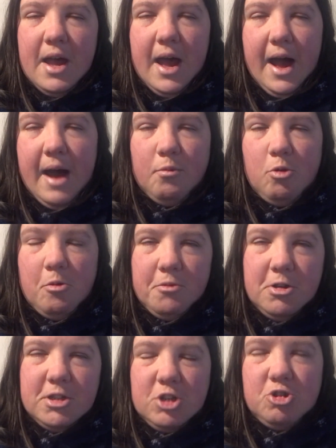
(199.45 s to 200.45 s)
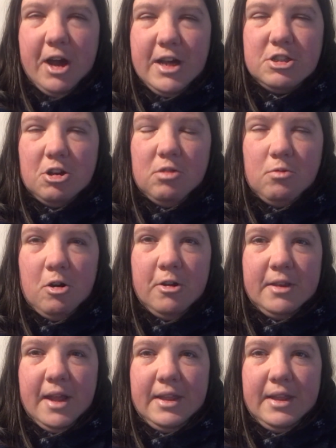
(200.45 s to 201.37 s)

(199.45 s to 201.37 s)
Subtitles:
and what music tracks I want.